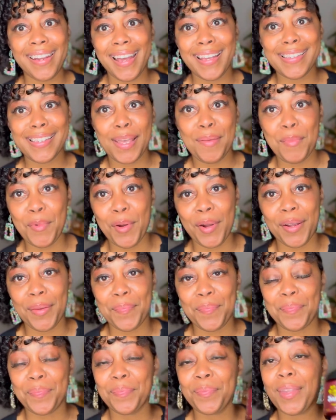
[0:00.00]
I say more?
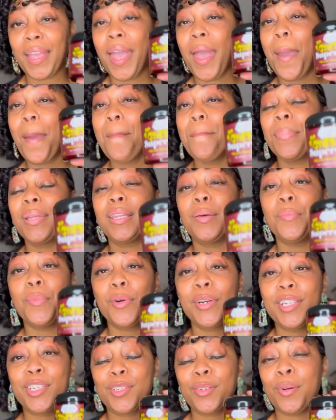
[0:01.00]
But the
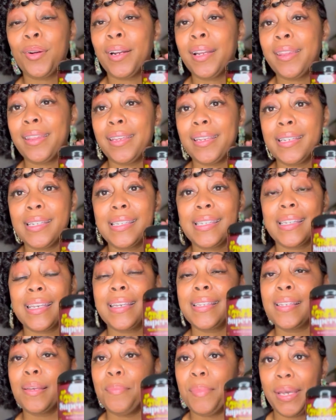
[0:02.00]
moisture on this
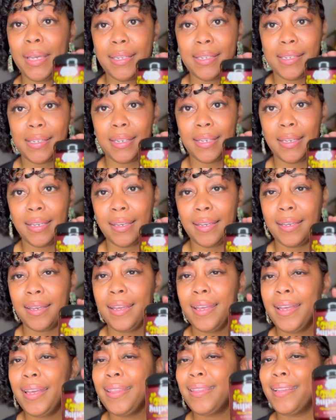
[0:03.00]
is amazing.
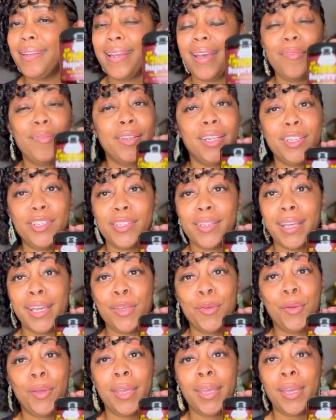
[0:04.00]
The definition that
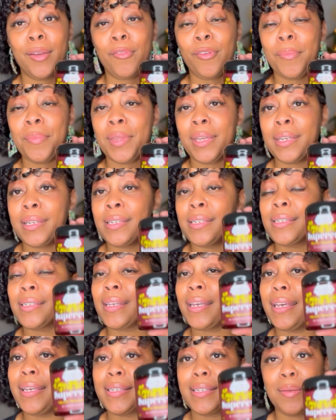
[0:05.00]
you can get from this is